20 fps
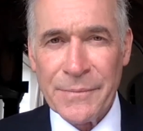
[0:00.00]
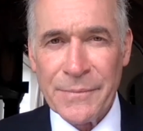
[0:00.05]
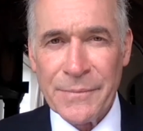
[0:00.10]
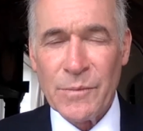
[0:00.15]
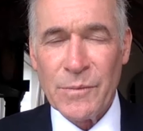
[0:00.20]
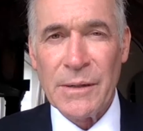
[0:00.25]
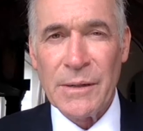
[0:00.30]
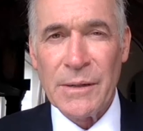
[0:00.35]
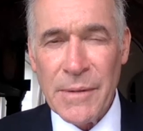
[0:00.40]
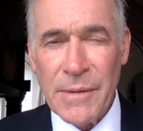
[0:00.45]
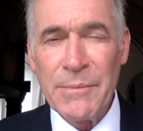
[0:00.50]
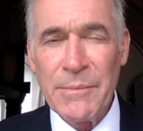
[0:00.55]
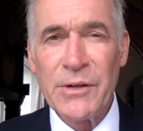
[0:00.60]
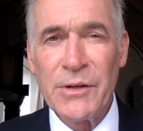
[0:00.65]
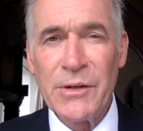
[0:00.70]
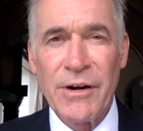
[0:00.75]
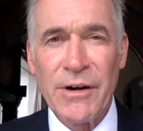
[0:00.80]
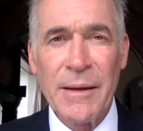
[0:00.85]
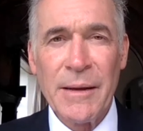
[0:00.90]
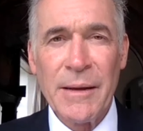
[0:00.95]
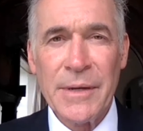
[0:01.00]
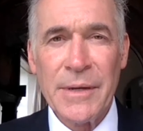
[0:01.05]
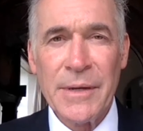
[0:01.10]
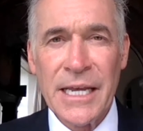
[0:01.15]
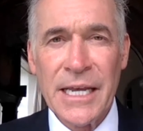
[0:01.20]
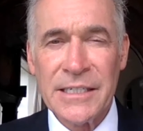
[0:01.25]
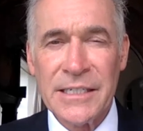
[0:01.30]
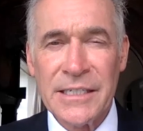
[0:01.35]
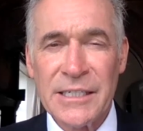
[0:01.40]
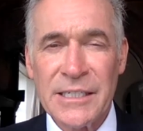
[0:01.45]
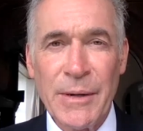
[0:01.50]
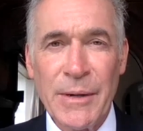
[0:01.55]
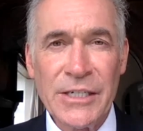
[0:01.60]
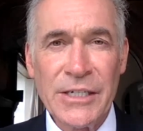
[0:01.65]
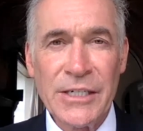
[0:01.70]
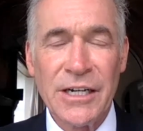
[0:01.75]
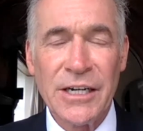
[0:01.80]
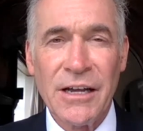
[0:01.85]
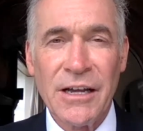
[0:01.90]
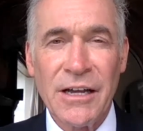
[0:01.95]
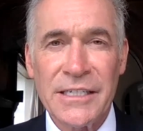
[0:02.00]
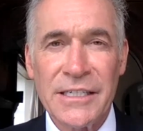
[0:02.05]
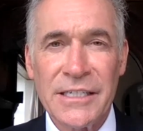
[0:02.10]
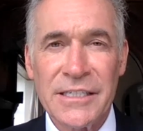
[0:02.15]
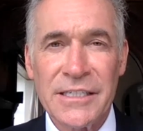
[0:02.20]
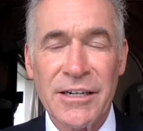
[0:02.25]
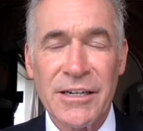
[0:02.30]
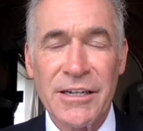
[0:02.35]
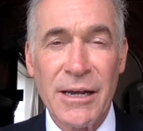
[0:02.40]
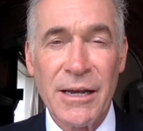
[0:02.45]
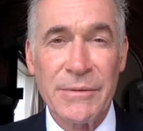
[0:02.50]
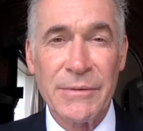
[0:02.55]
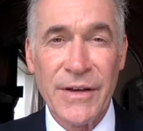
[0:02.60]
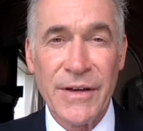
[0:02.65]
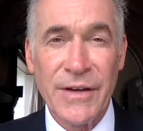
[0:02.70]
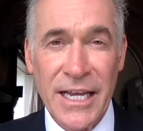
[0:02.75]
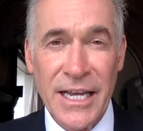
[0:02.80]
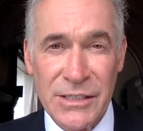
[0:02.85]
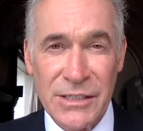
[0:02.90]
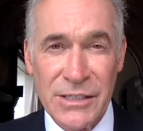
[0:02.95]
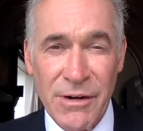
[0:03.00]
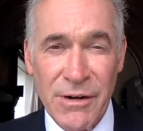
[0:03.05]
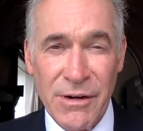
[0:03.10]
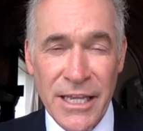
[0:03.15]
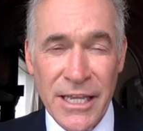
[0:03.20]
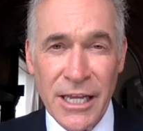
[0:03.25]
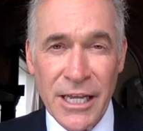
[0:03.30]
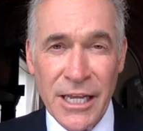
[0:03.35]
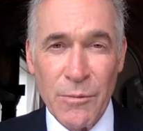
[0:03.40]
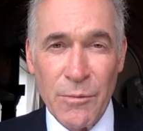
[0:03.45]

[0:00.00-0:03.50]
Well, a mammogram is a specialized type of X-ray